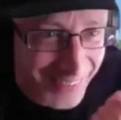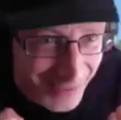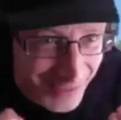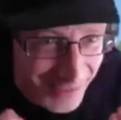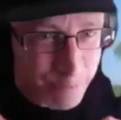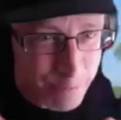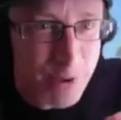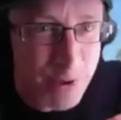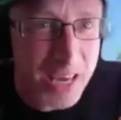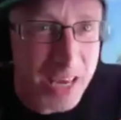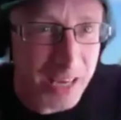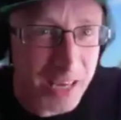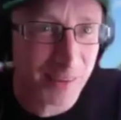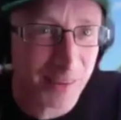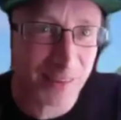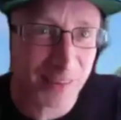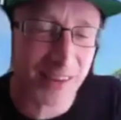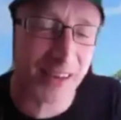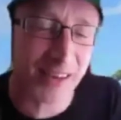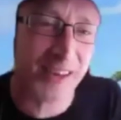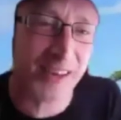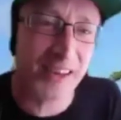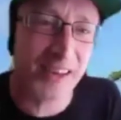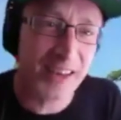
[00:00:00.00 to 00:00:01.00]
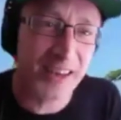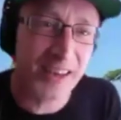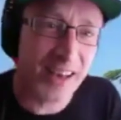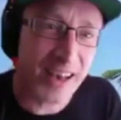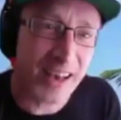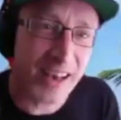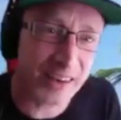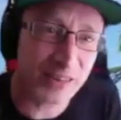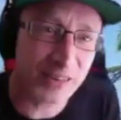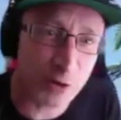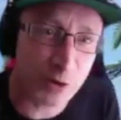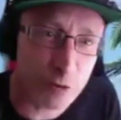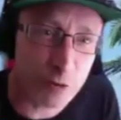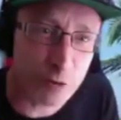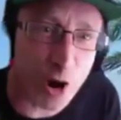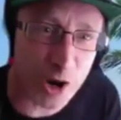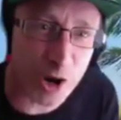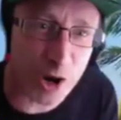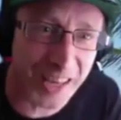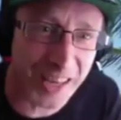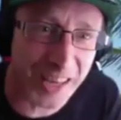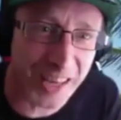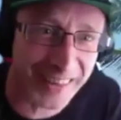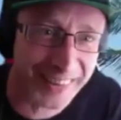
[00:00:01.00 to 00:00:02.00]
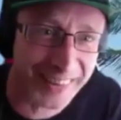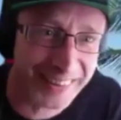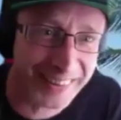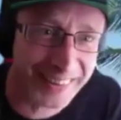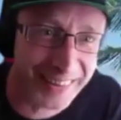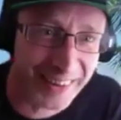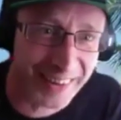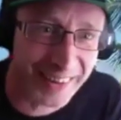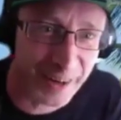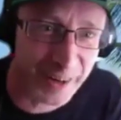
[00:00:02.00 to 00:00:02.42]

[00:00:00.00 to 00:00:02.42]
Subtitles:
to me as a rock kid, you know.